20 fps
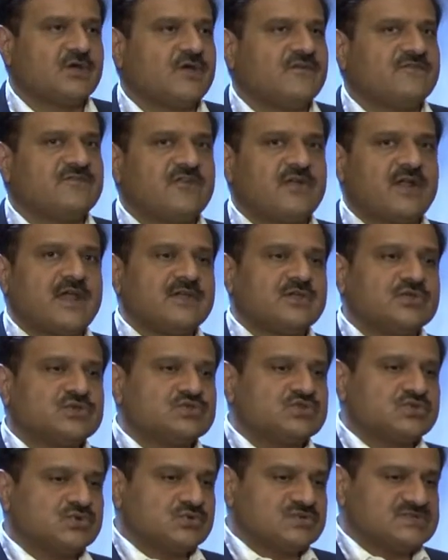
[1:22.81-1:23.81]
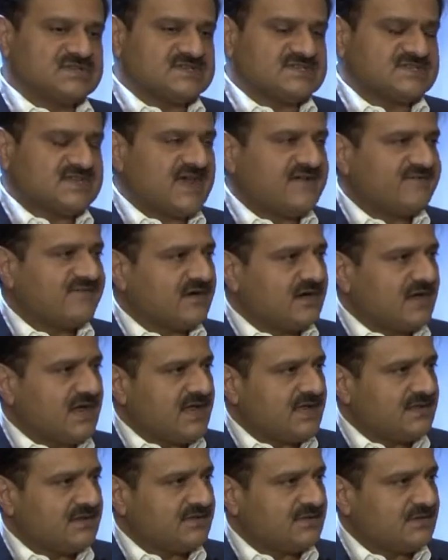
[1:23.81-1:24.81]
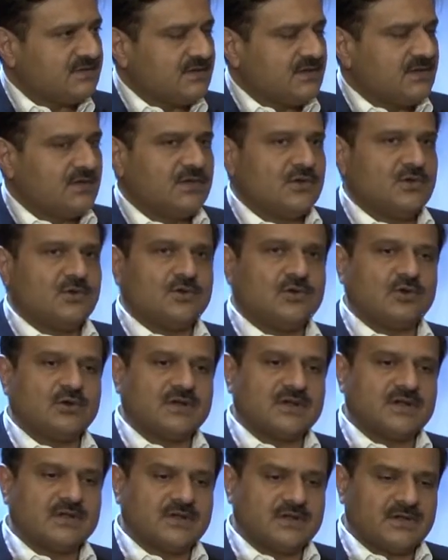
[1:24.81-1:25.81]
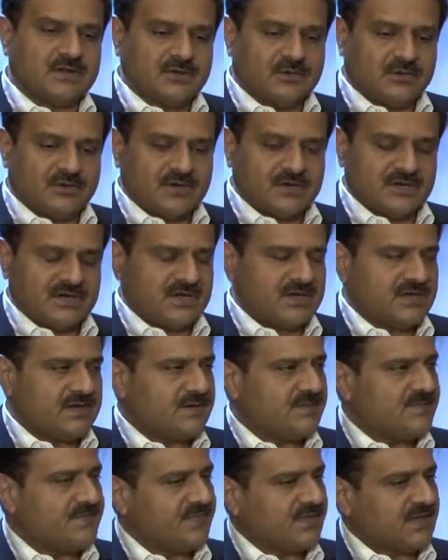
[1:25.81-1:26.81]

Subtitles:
of trying to choose a cipher length or a